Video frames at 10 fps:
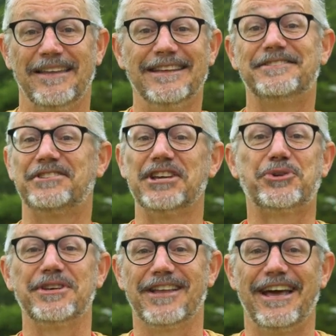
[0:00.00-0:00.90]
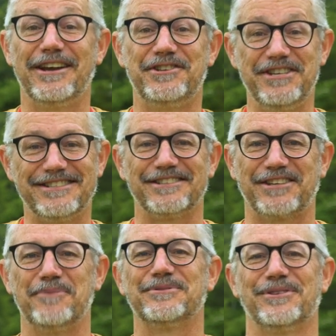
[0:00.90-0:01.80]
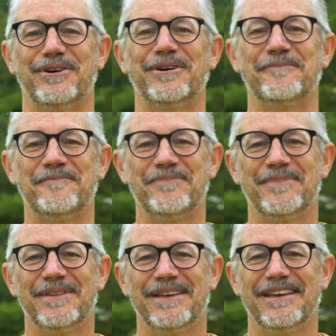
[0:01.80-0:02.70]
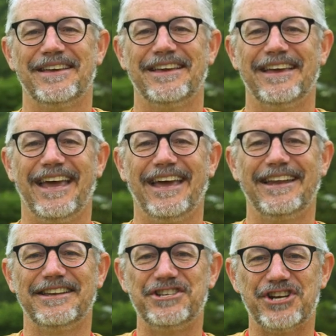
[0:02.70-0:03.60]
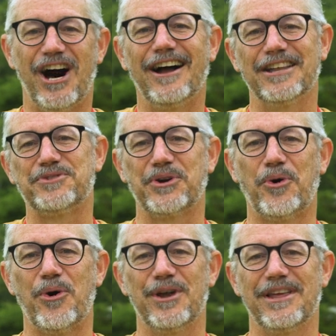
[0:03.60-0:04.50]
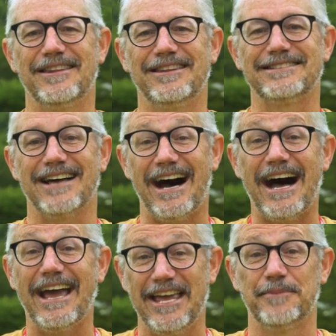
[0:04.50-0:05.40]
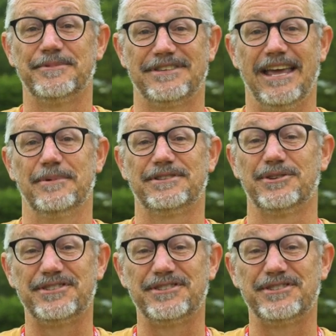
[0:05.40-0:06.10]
And then centuries later, Jesus comes along. And in John, it's recorded these I am statements.